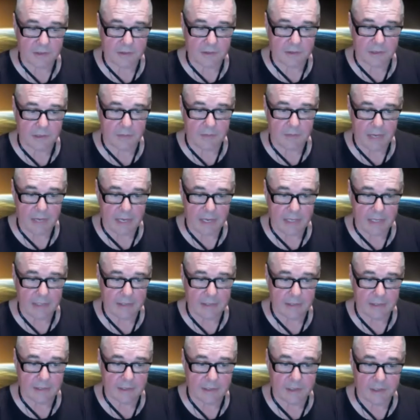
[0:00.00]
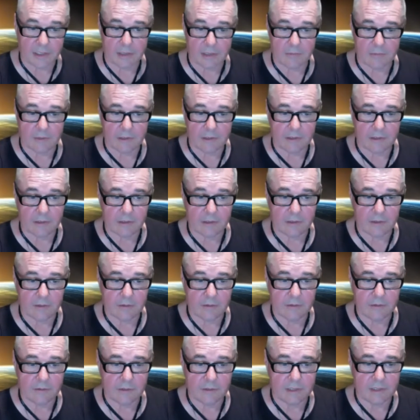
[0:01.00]
a gentleman
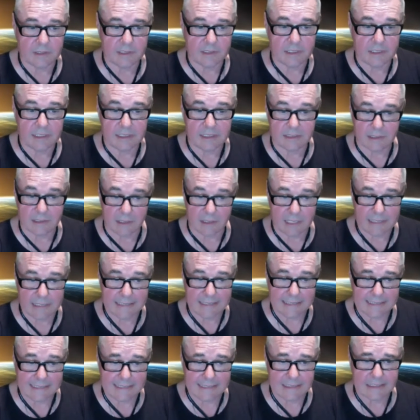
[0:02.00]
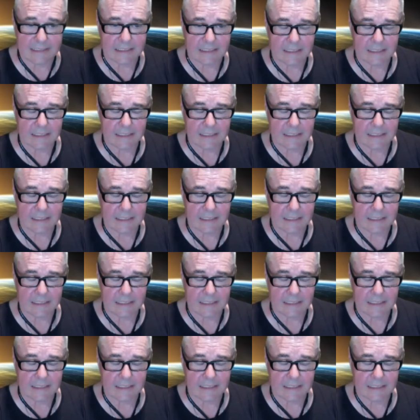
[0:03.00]
who is in his 90s,